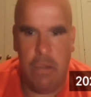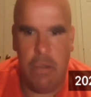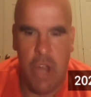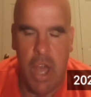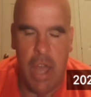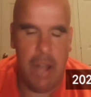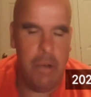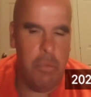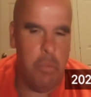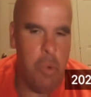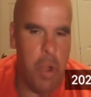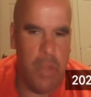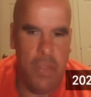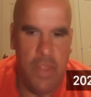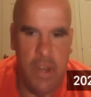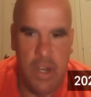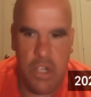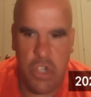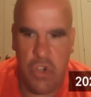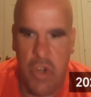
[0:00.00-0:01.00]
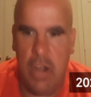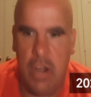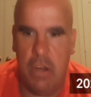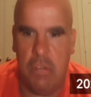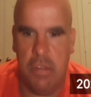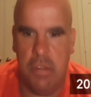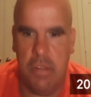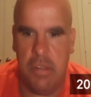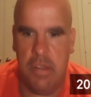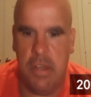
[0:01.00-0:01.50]
not one that a trainer
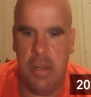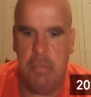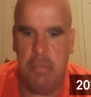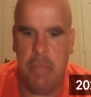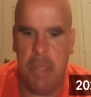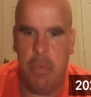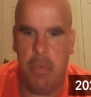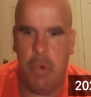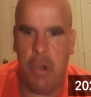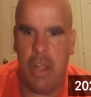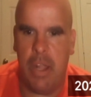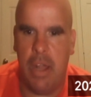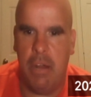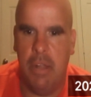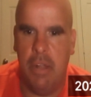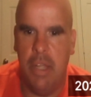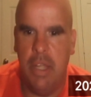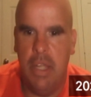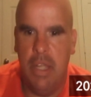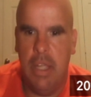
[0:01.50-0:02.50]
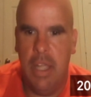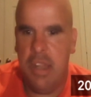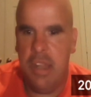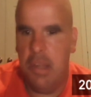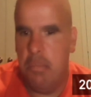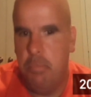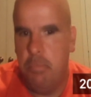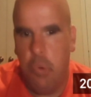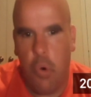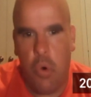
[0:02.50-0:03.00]
says an NBA workout, it's a
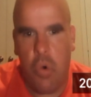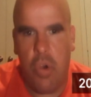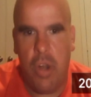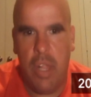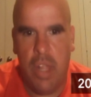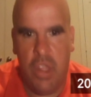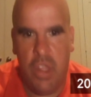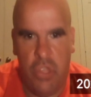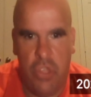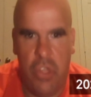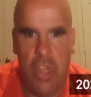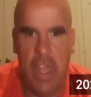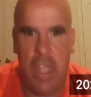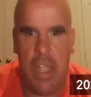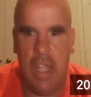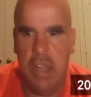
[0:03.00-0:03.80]
boring thing.